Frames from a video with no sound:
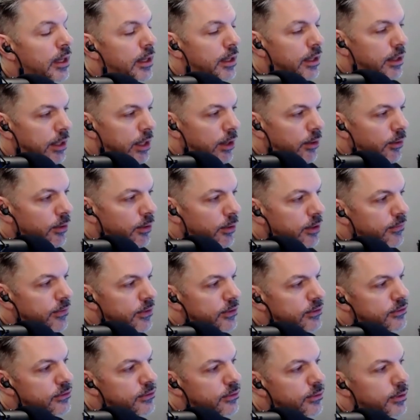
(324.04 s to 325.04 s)
and allowing
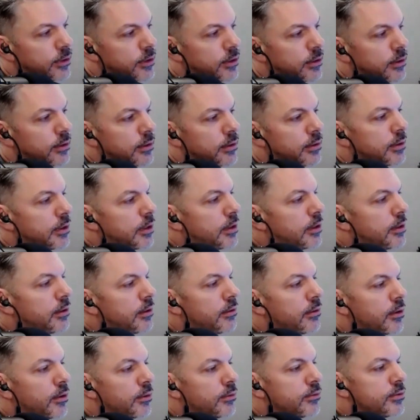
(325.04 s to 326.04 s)
events to occur in
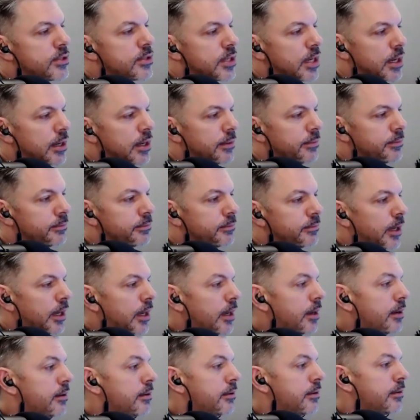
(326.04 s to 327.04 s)
their own time
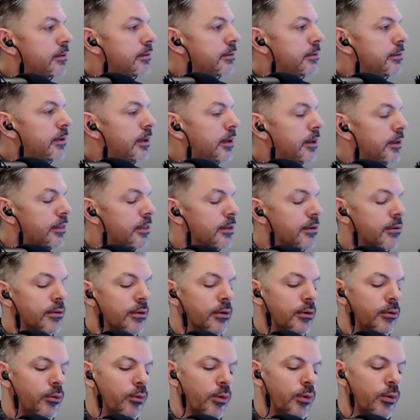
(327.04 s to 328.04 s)
and in
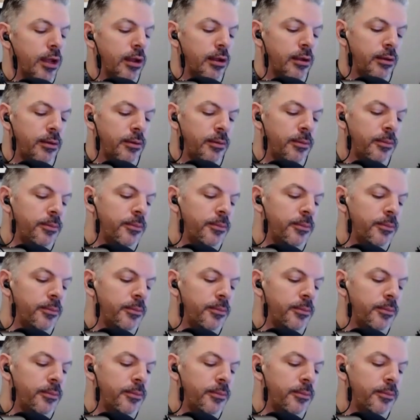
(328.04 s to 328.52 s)
their own way.